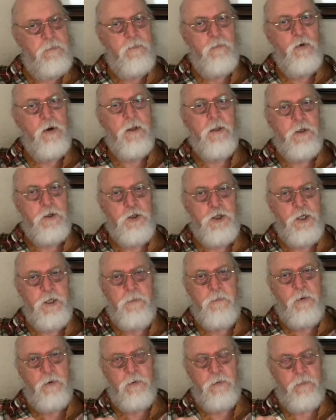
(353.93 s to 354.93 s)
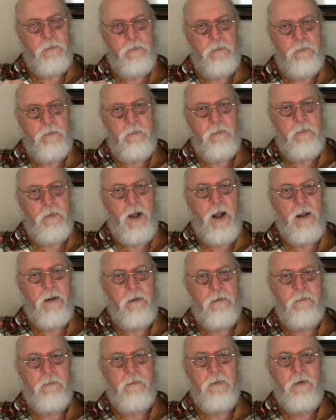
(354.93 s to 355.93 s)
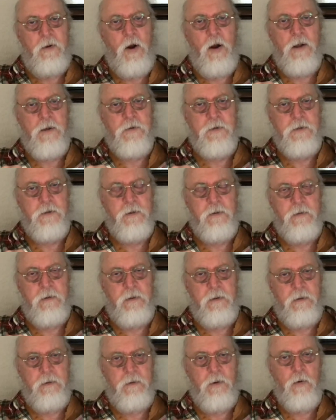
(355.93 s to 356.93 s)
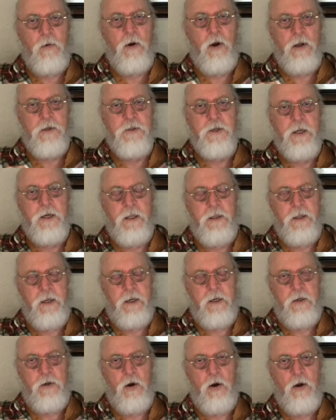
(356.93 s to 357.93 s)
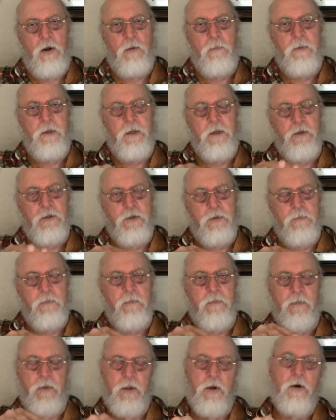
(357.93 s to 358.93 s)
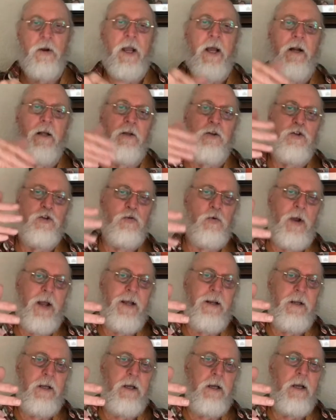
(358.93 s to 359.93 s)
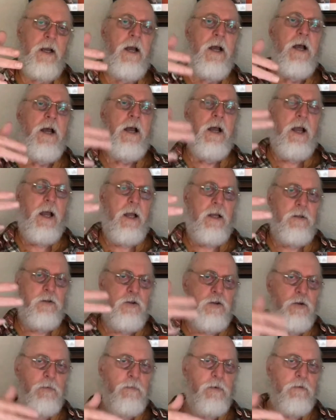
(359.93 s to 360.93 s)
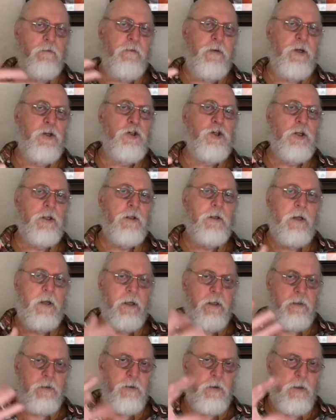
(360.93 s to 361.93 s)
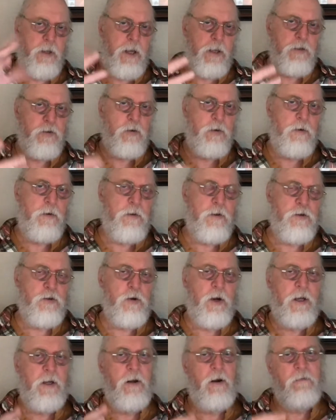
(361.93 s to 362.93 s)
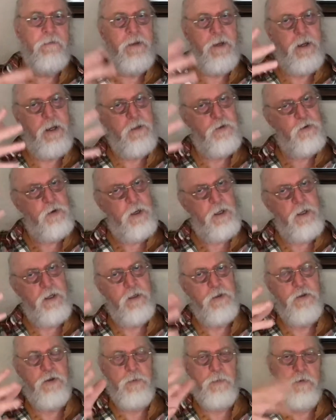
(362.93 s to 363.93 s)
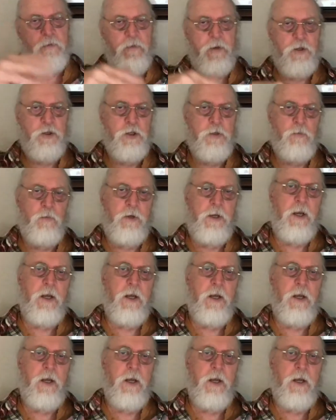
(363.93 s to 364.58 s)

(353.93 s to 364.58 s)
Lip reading: really cheap or not cost don't cost anything at all, because they're getting training and supervision, and so that's sort of the trade-off. They get training and supervision, we